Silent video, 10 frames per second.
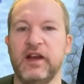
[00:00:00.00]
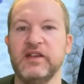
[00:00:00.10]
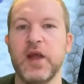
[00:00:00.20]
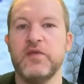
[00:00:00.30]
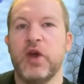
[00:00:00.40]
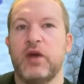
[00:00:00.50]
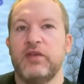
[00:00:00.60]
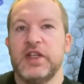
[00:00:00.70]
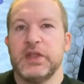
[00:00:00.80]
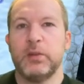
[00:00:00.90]
So now we've got a
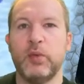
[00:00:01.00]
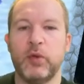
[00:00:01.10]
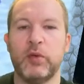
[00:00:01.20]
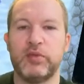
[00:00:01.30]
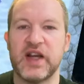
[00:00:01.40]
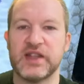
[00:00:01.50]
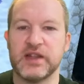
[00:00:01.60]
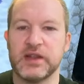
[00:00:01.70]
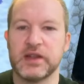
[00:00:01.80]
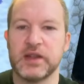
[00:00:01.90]
reasonable board
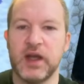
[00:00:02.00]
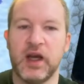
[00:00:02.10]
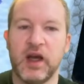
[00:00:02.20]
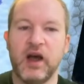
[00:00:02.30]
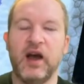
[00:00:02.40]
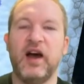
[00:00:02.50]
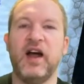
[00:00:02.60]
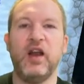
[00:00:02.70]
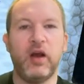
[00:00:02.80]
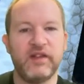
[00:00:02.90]
presence.
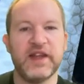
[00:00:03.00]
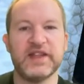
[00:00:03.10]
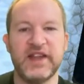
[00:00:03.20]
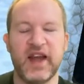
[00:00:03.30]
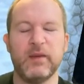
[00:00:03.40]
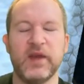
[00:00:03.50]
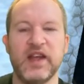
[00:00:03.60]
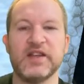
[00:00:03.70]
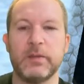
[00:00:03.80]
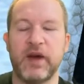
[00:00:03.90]
A lot of this game
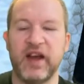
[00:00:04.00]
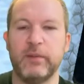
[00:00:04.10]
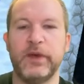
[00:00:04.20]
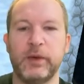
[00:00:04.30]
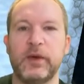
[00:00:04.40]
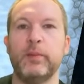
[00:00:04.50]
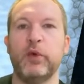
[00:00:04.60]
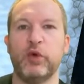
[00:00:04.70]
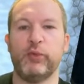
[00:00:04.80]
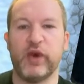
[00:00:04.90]
is about building
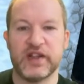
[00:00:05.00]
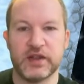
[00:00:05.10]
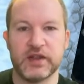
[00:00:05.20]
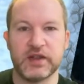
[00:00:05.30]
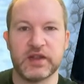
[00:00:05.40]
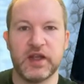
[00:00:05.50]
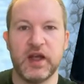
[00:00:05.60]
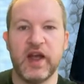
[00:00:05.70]
board presence.